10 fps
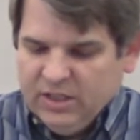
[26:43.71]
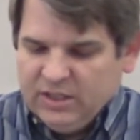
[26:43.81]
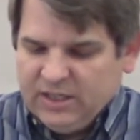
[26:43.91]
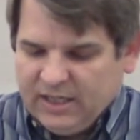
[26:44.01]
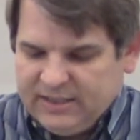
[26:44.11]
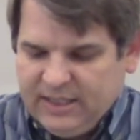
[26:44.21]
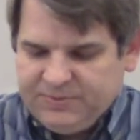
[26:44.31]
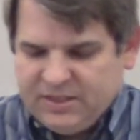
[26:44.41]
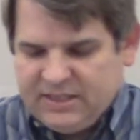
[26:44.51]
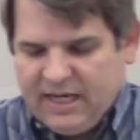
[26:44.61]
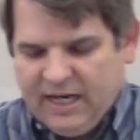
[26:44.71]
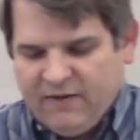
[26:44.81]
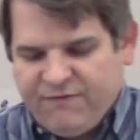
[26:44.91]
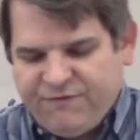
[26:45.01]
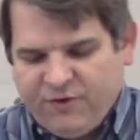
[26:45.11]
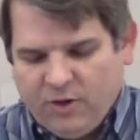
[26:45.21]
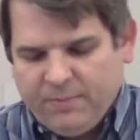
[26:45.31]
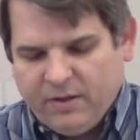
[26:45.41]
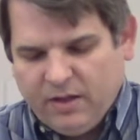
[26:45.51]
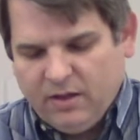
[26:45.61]
God keeps his hand
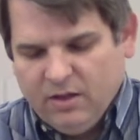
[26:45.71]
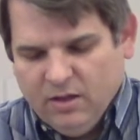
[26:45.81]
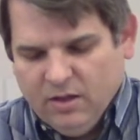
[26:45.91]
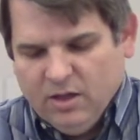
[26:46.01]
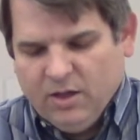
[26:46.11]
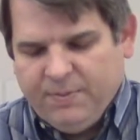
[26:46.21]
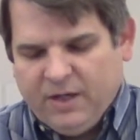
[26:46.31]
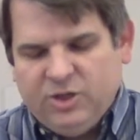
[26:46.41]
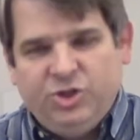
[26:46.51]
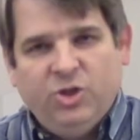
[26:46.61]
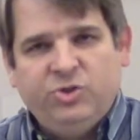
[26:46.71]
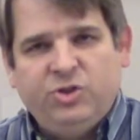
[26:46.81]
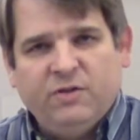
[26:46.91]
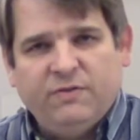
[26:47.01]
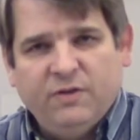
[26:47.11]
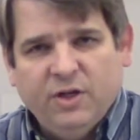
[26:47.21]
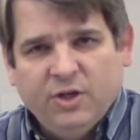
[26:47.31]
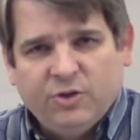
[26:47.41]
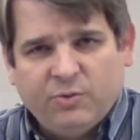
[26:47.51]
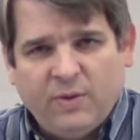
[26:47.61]
firmly upon Joseph
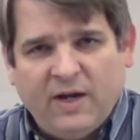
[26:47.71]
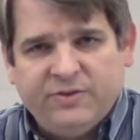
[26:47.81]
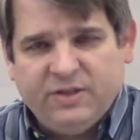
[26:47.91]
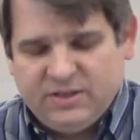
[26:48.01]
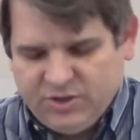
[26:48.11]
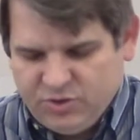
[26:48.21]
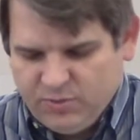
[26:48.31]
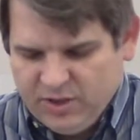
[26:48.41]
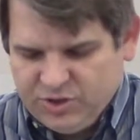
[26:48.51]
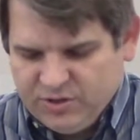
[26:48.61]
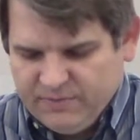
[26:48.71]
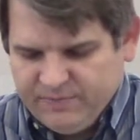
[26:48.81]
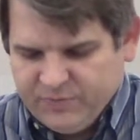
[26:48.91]
throughout the situation.